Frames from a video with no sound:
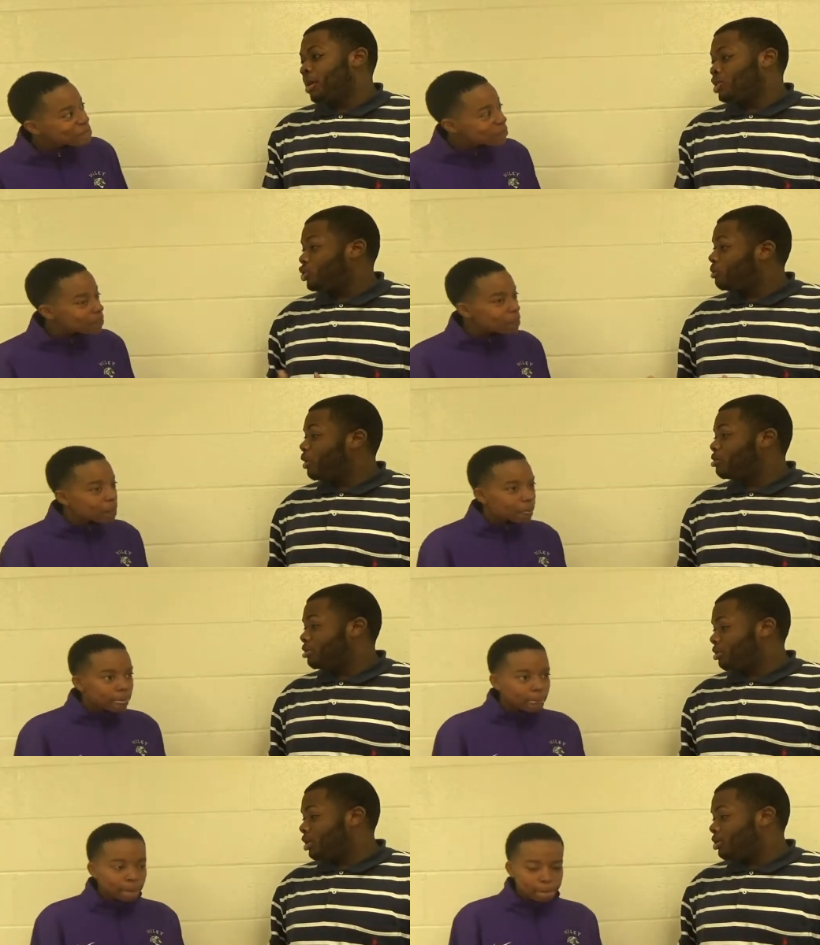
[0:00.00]
Speaker 1: about your
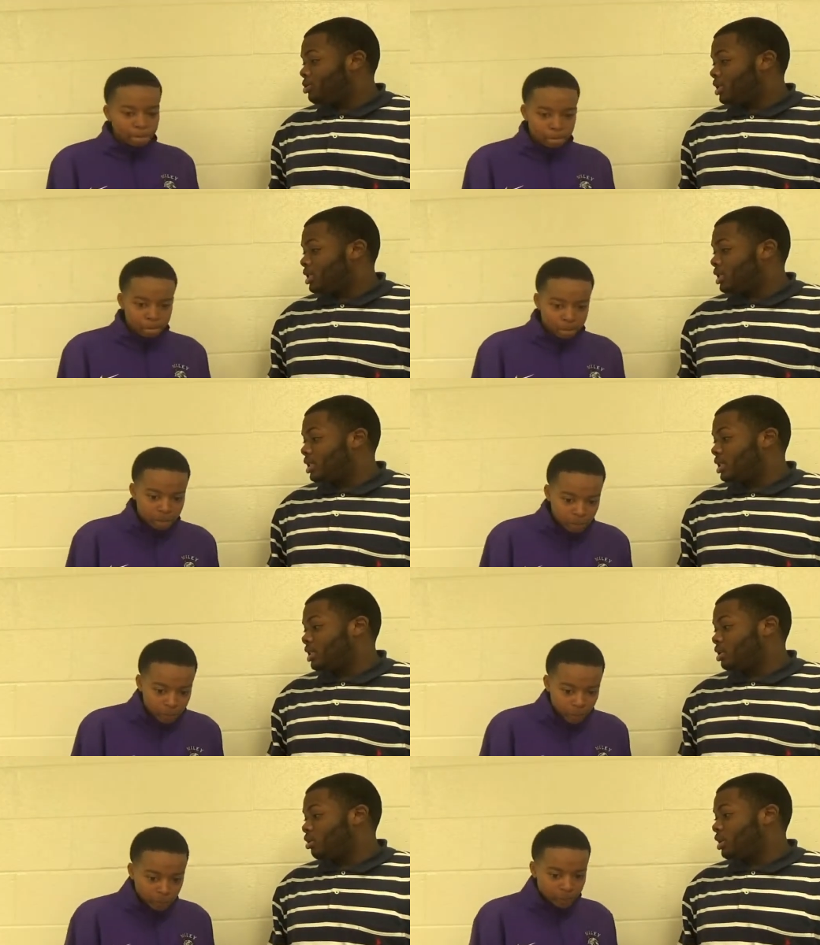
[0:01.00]
personal goals this
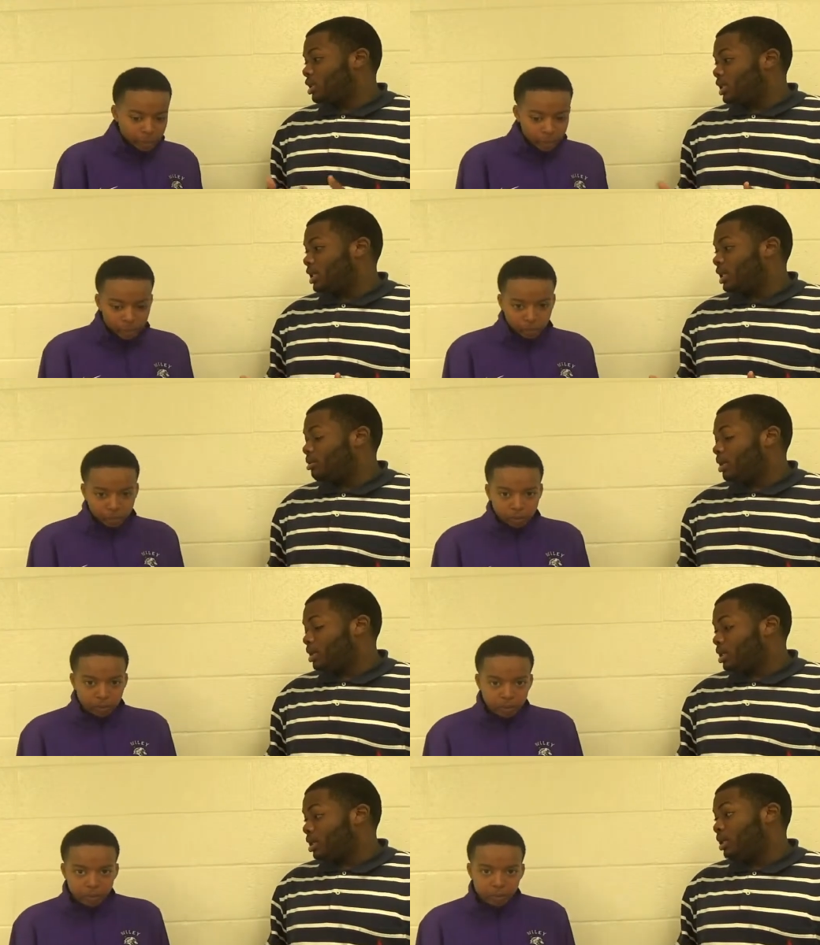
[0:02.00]
season as well as the team
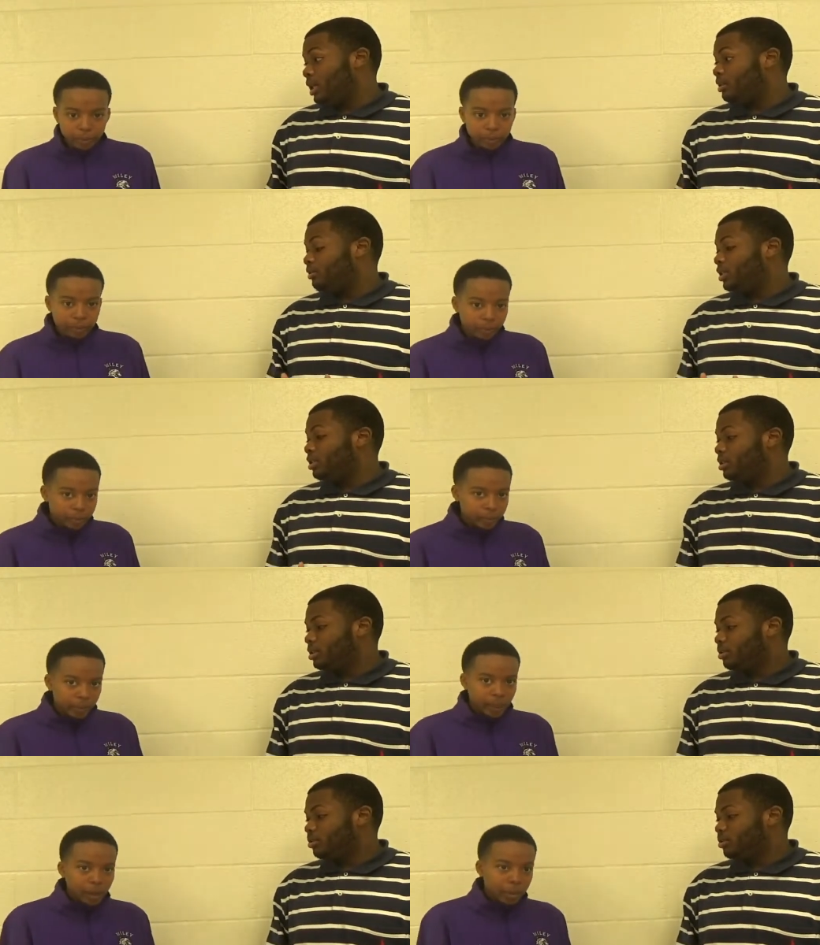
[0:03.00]
as collectively?
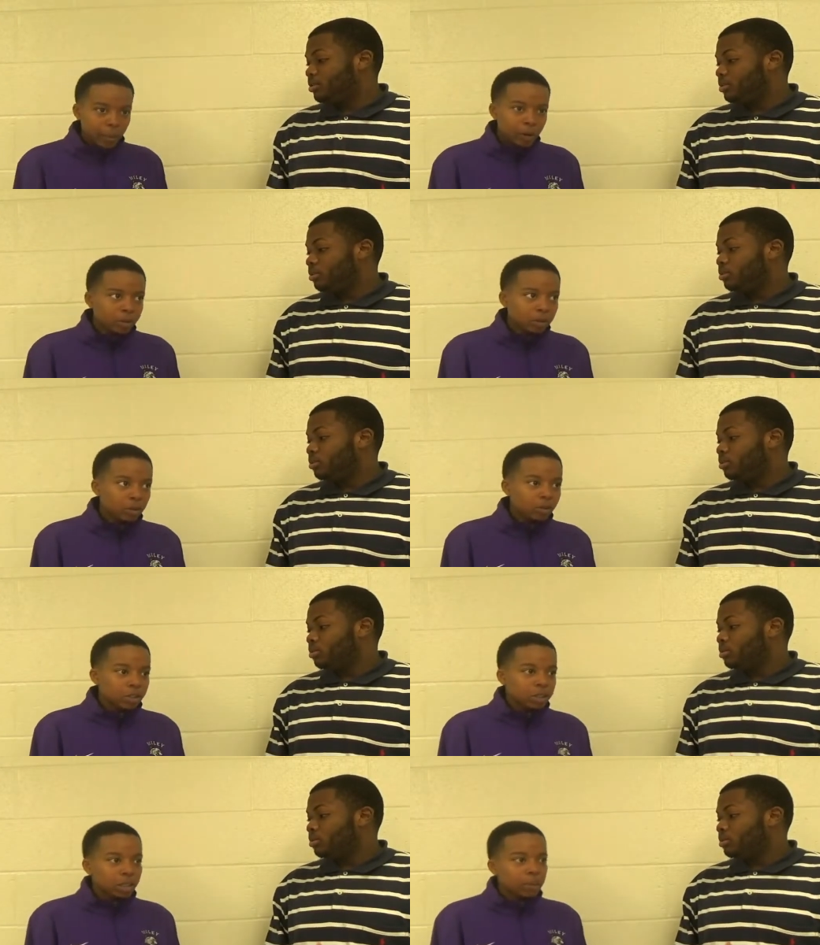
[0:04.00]
Speaker 2: my personal
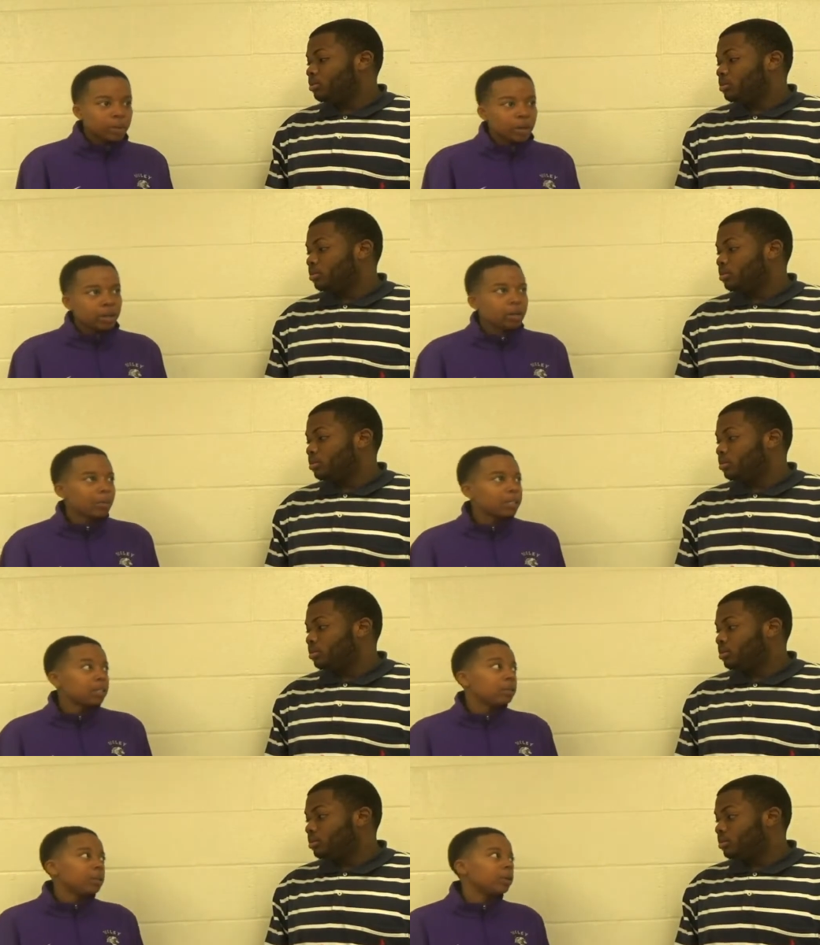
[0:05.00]
goals is to get better and help my
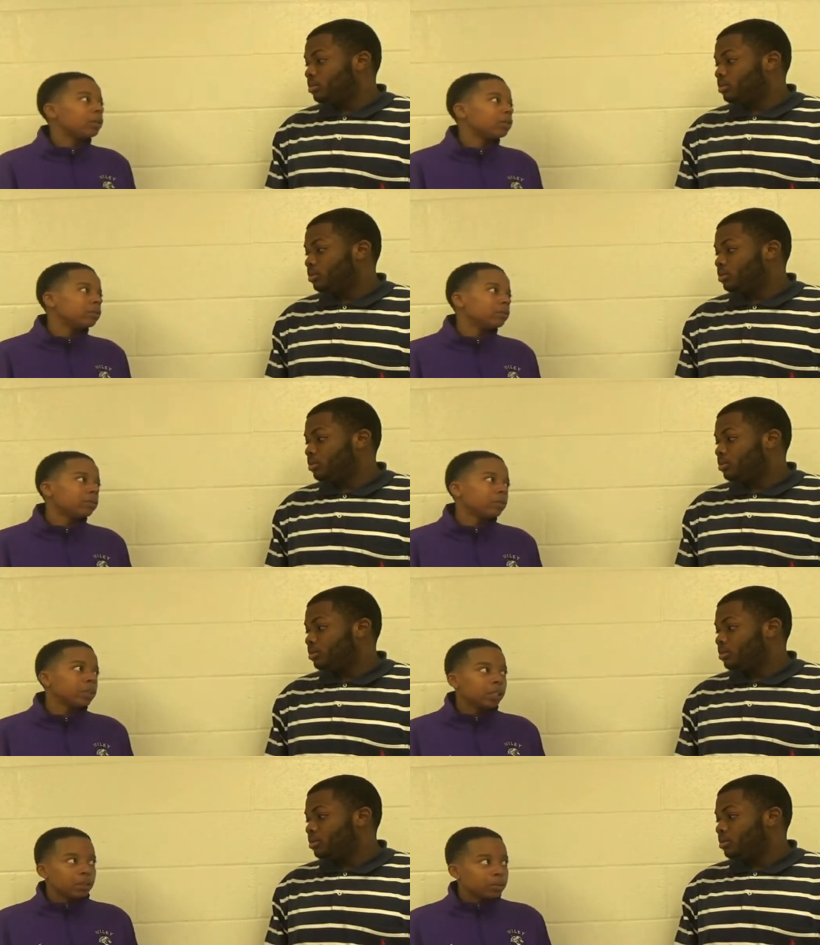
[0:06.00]
team get better.
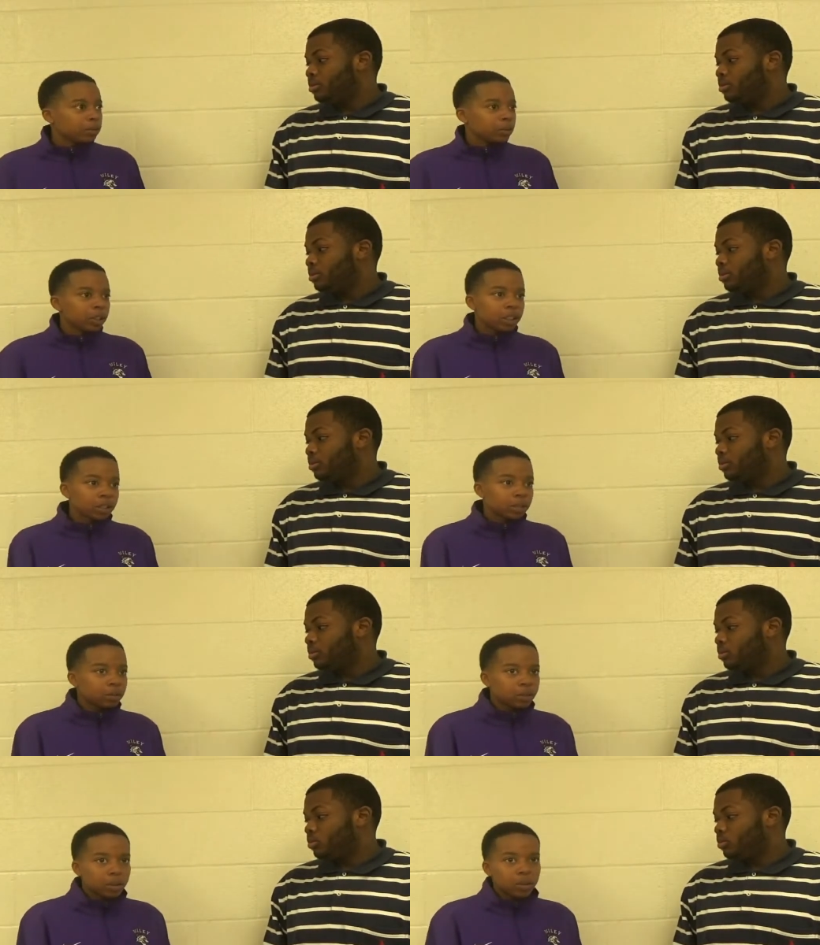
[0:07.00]
Really. We just
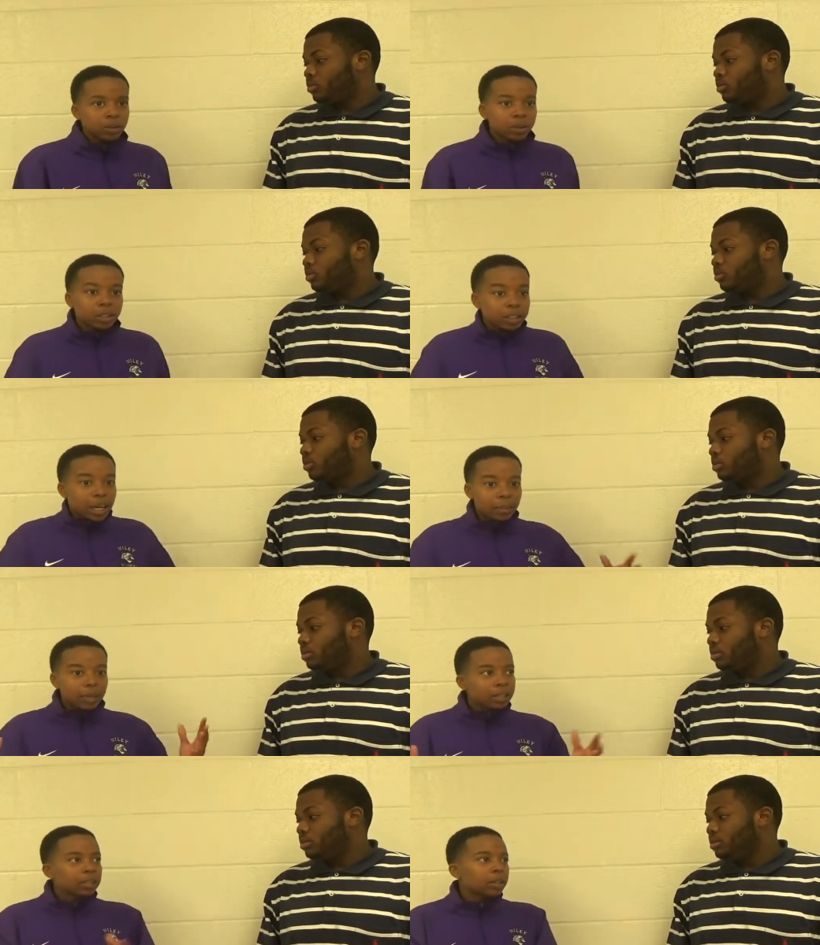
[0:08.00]
we just gotta
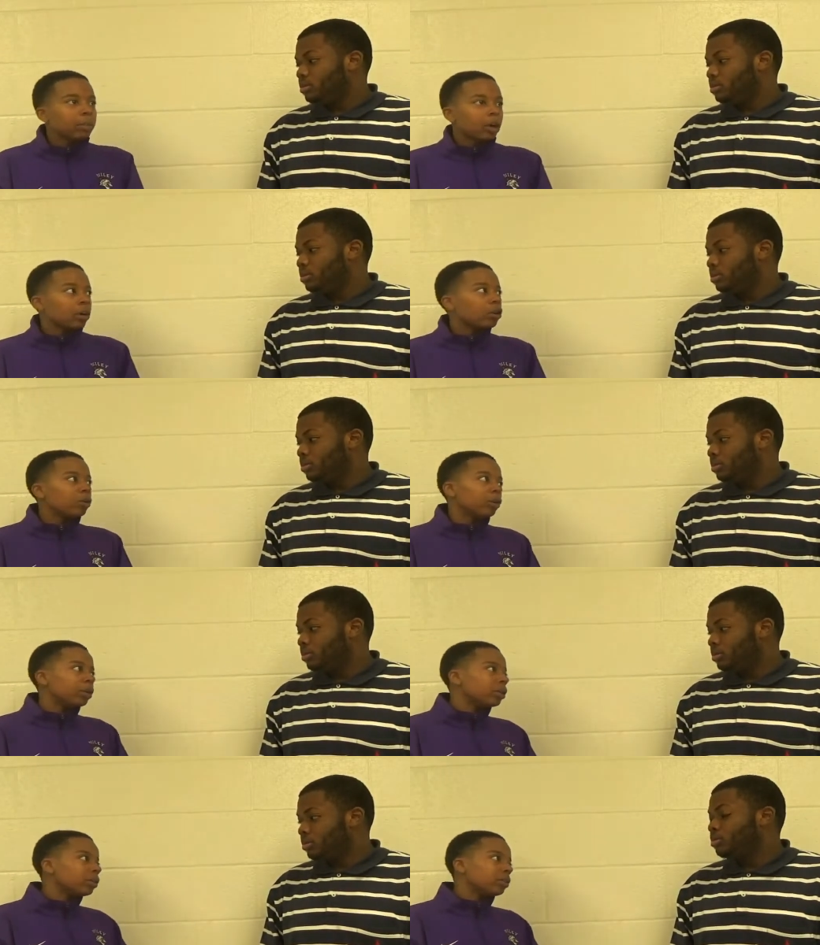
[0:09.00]
play team ball the whole
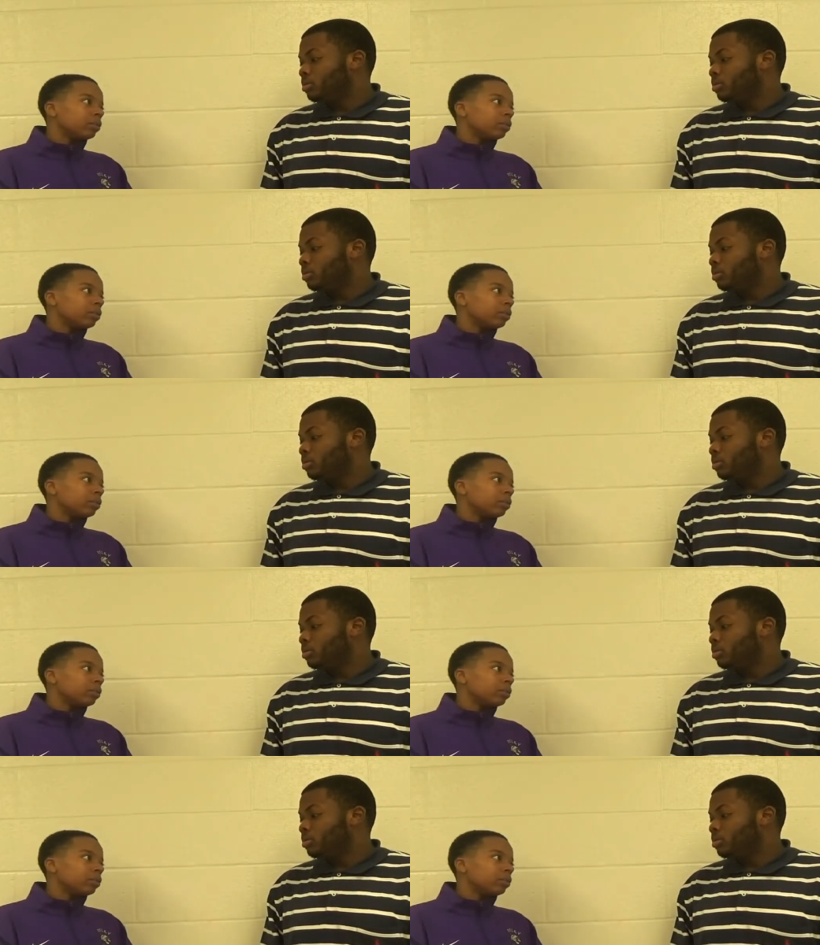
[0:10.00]
year.